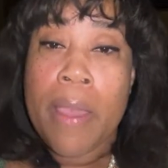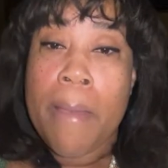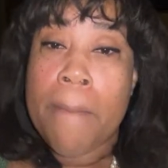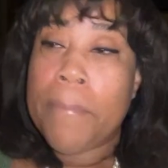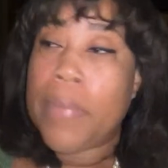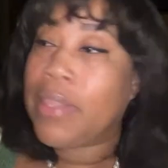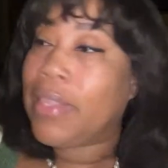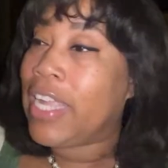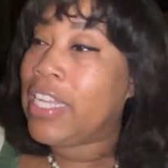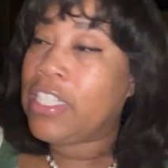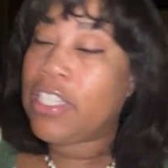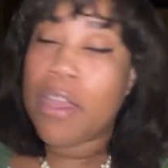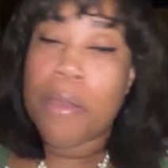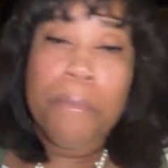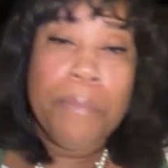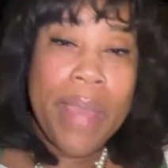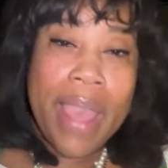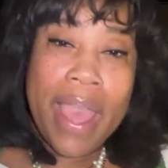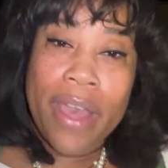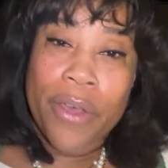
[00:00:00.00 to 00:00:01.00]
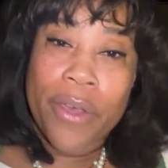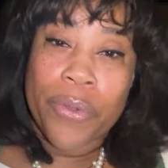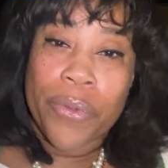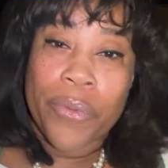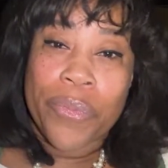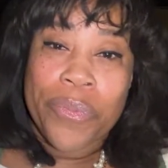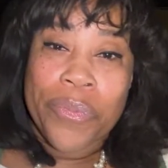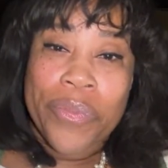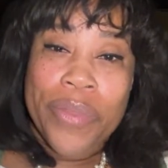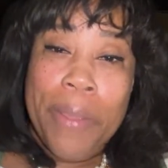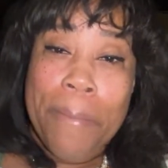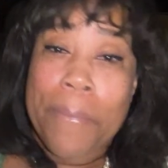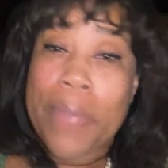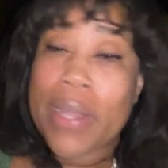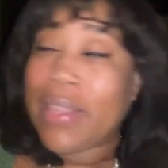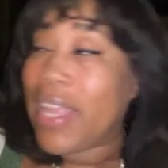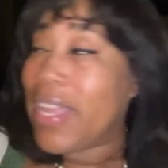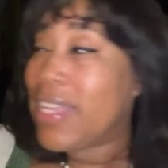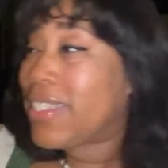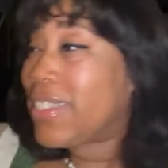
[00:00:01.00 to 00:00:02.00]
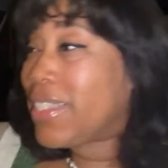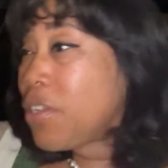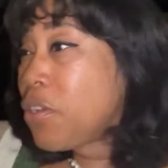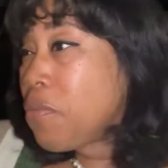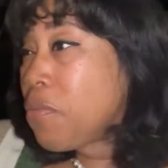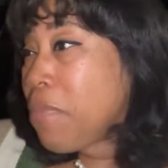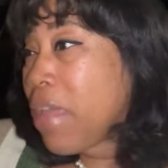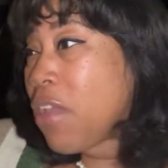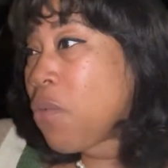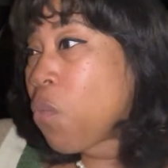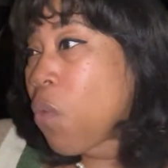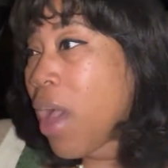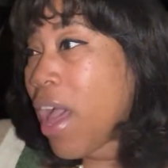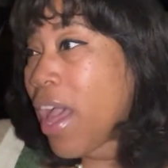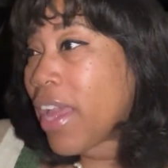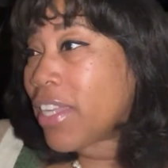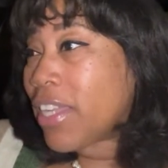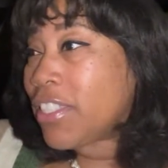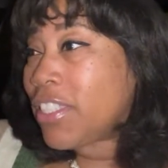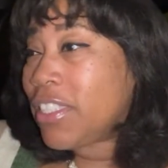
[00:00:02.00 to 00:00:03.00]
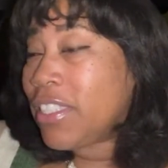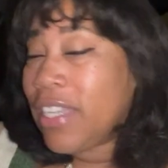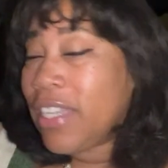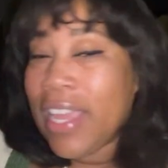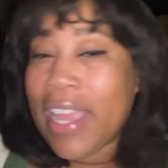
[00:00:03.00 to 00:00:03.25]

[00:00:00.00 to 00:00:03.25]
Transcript: But they jump out, but they still may watch.